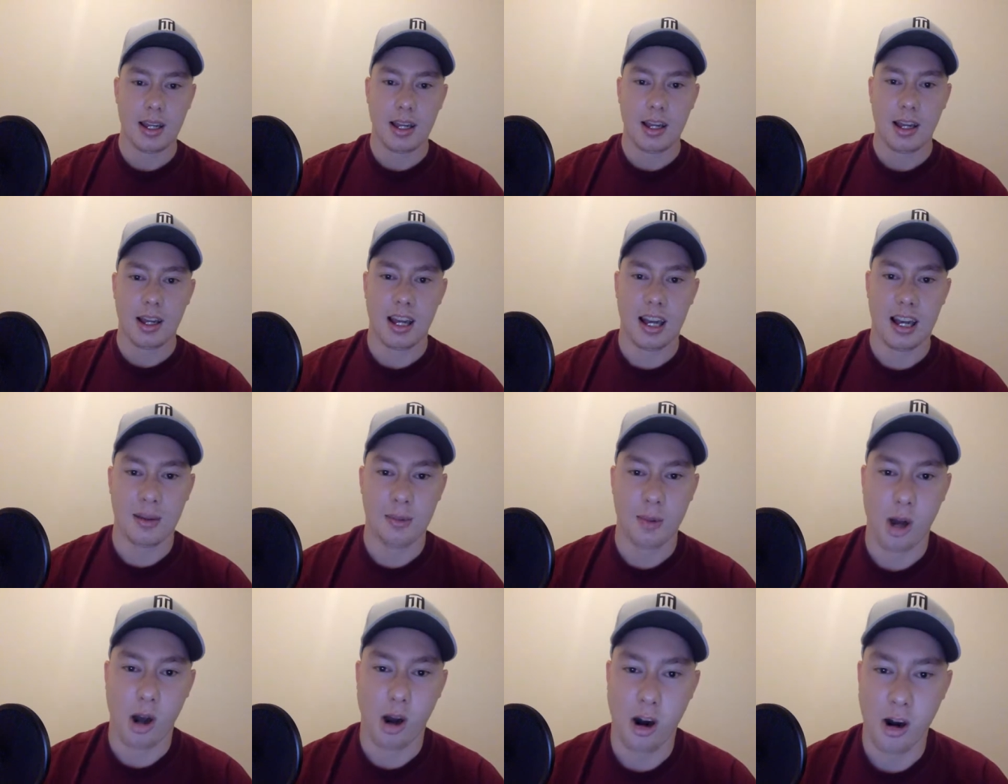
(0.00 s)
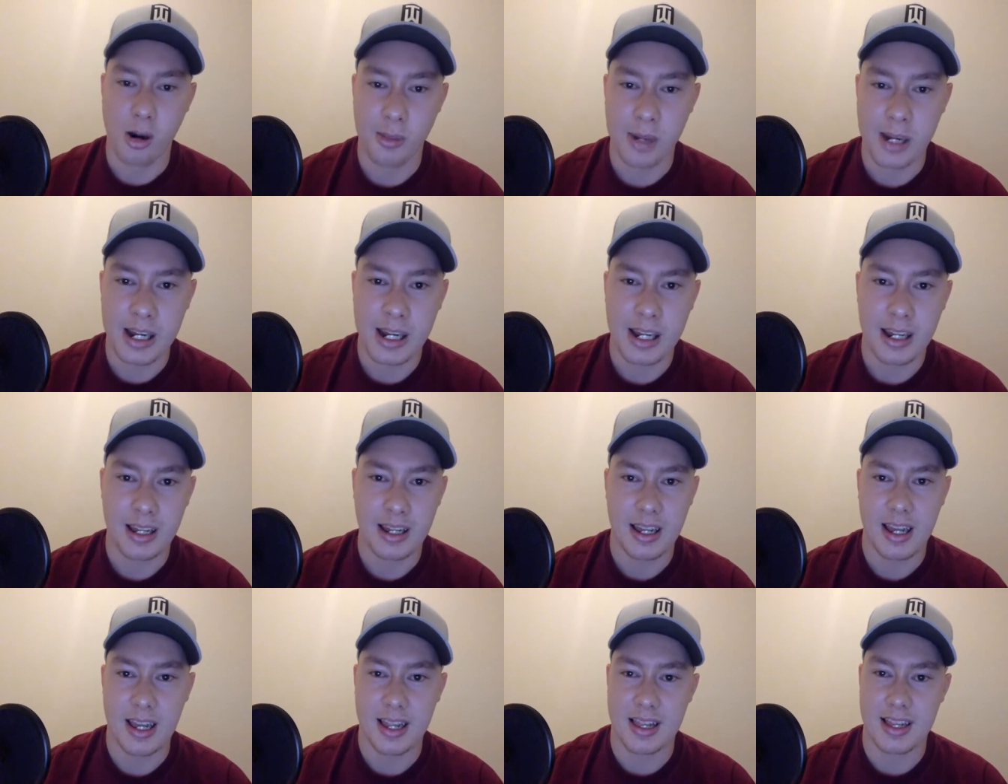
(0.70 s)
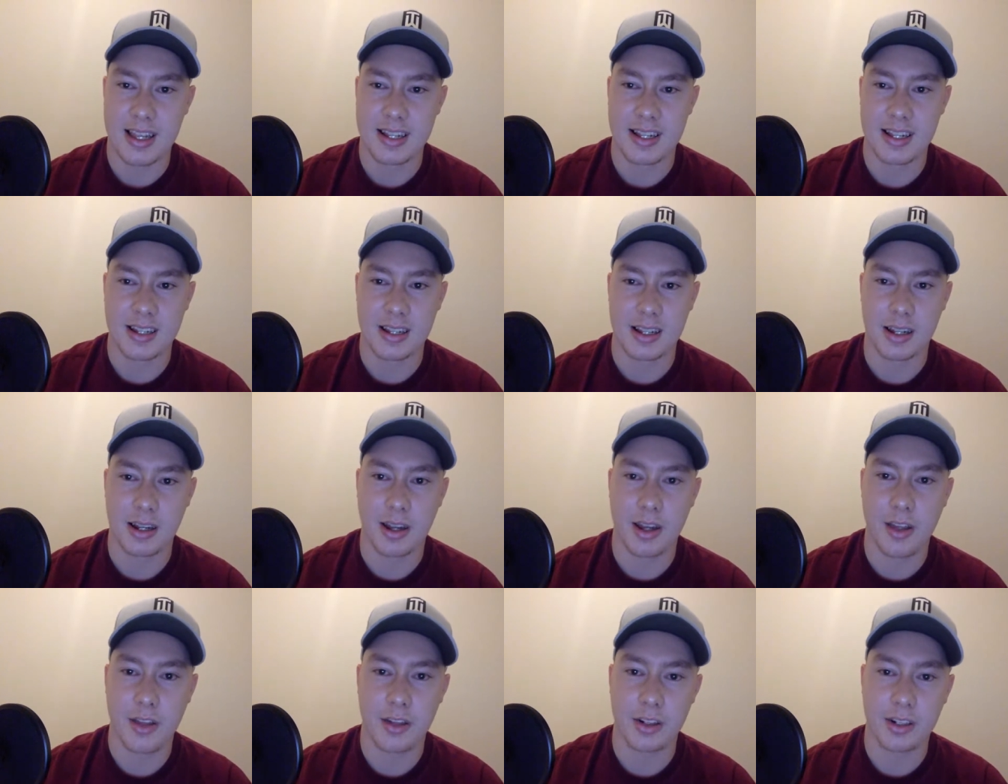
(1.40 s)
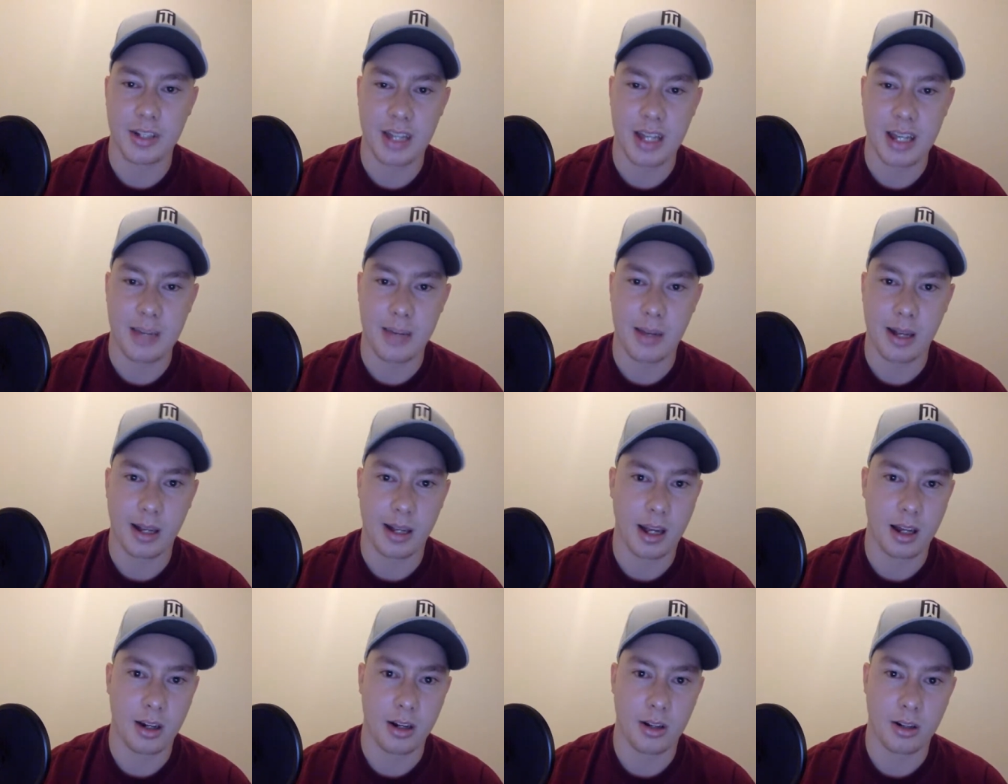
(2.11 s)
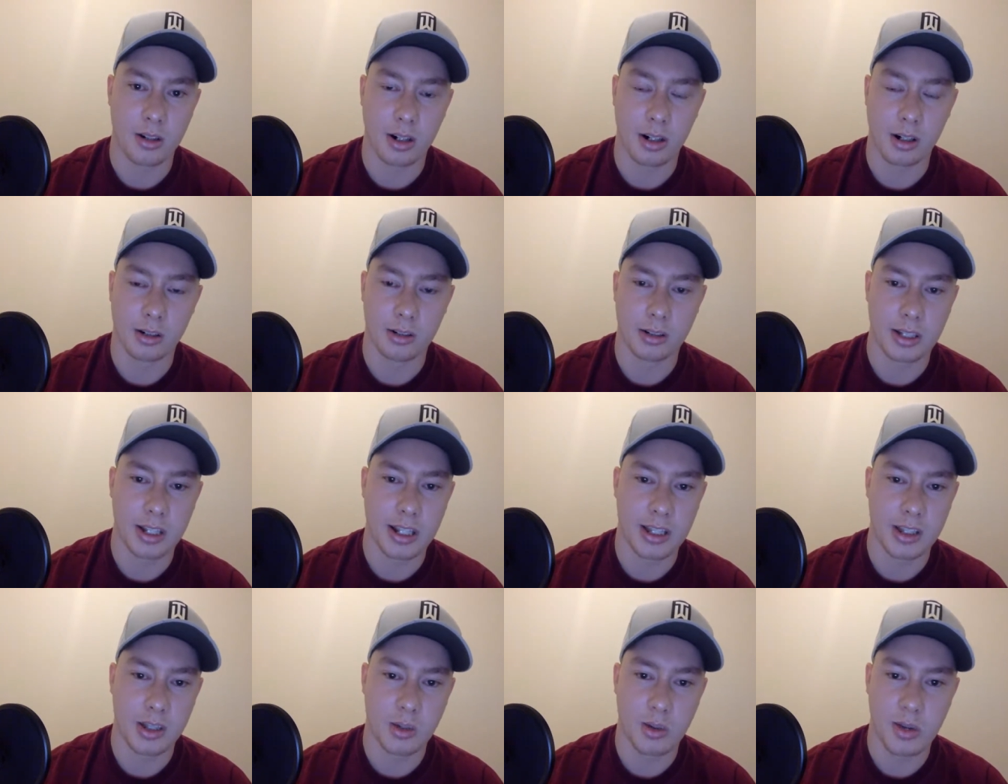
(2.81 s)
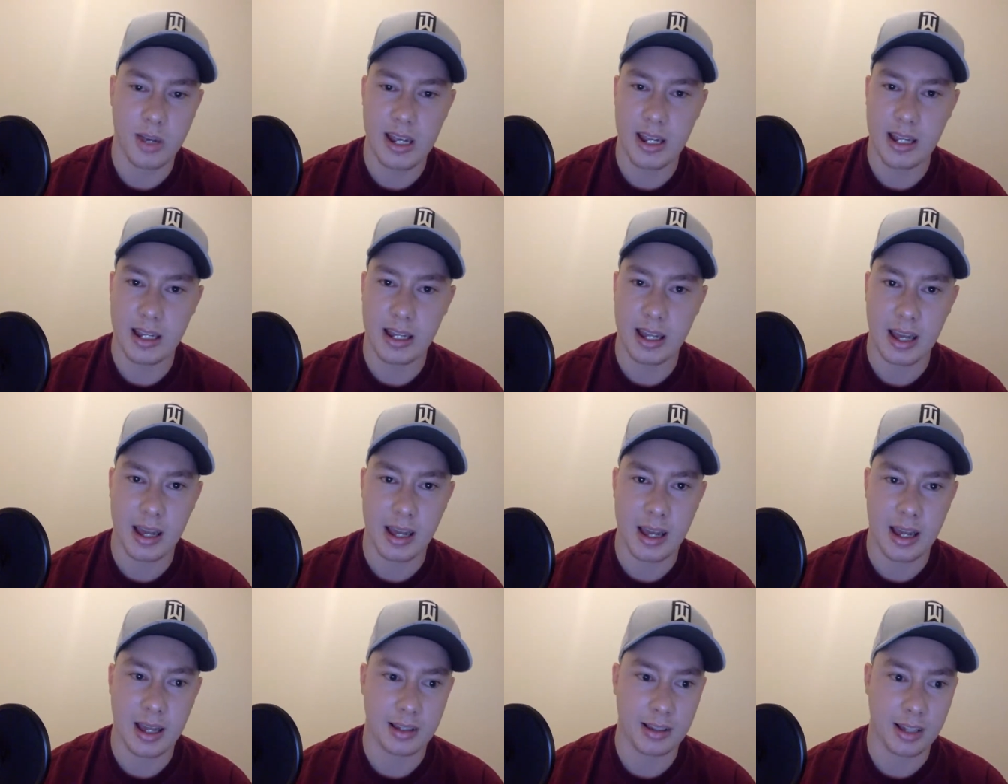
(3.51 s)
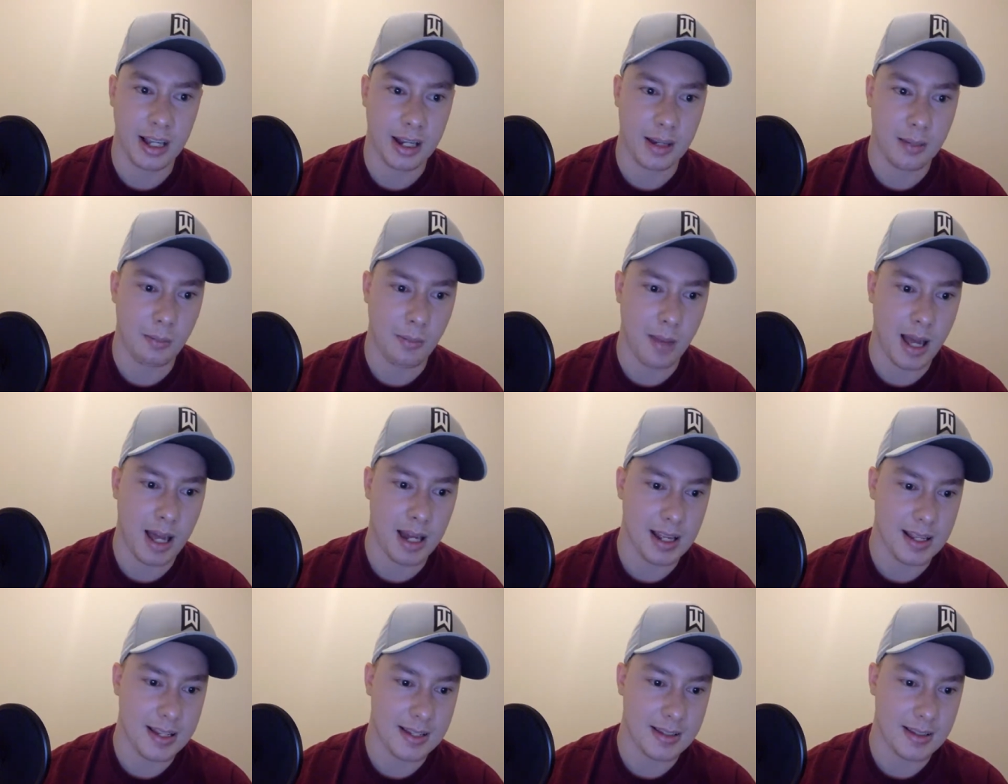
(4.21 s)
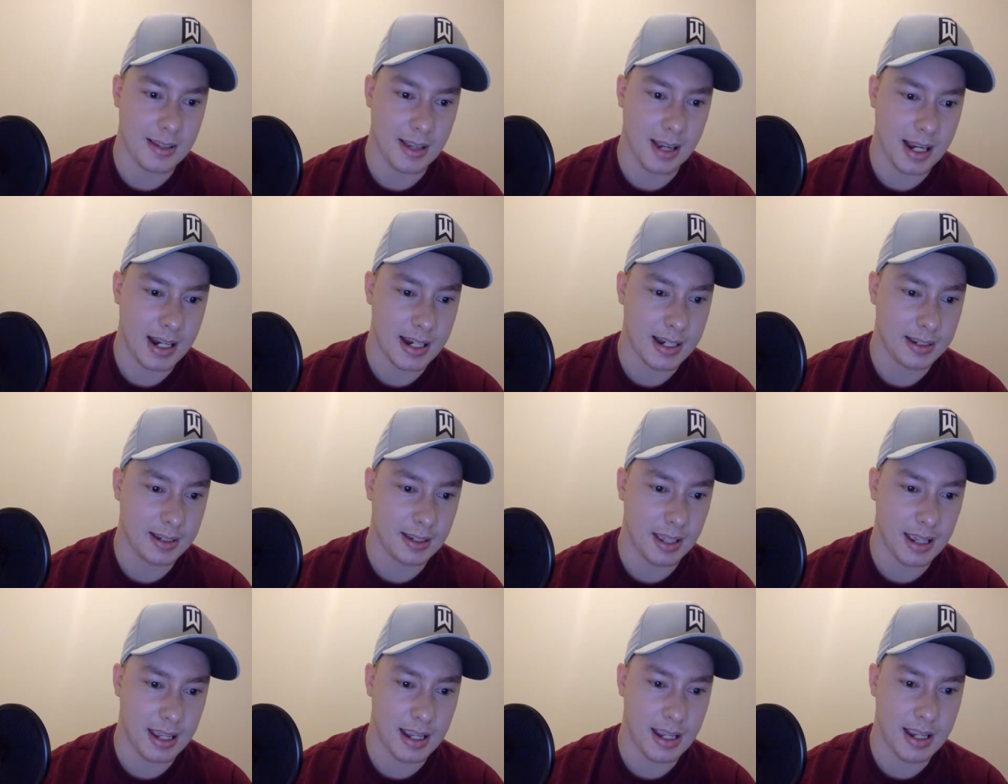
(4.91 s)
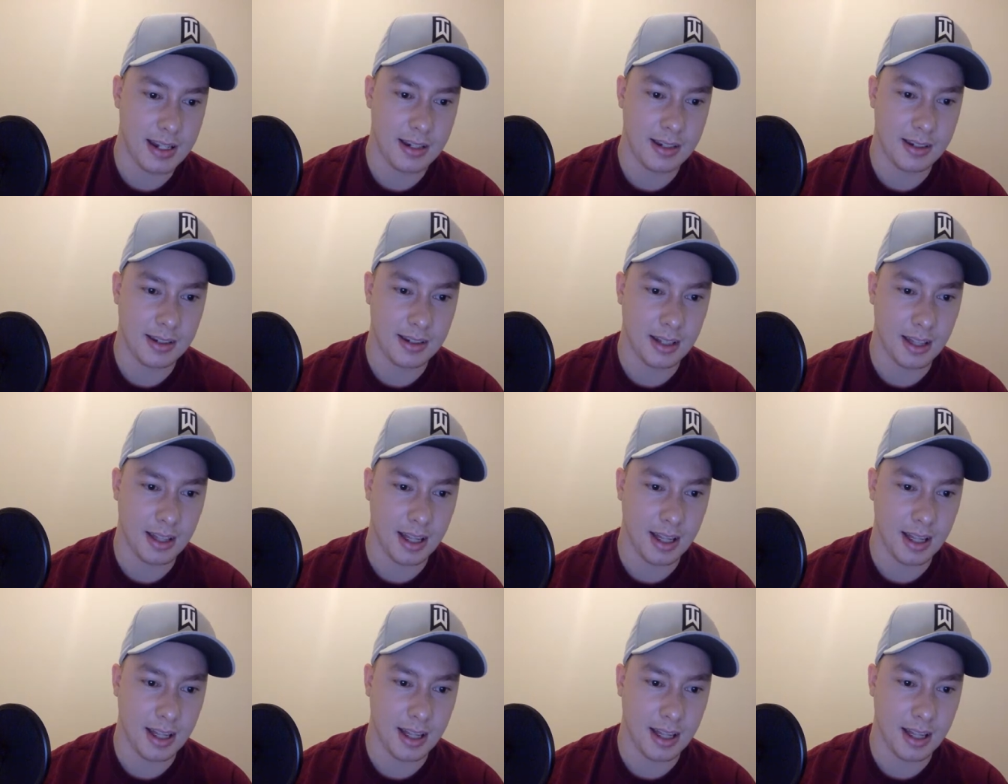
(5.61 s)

Army, this is another team I got on early in the week at like minus 19.